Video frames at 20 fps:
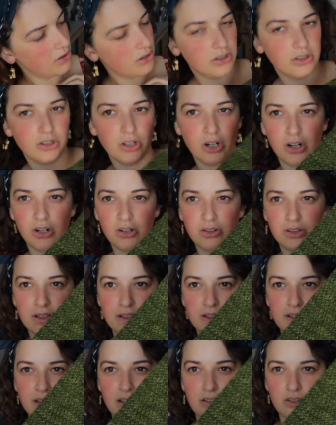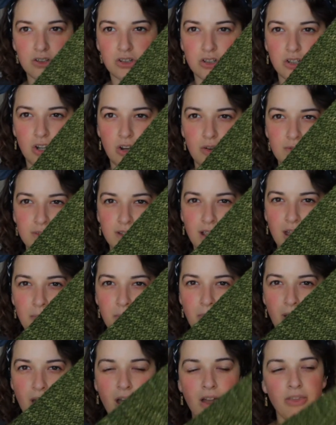yarn and such shows
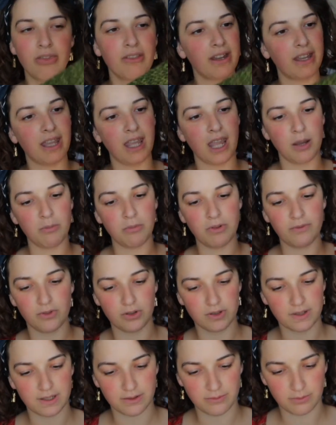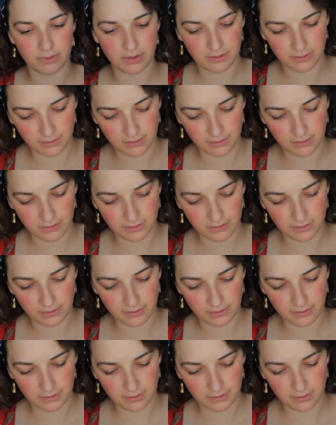up on the camera versus real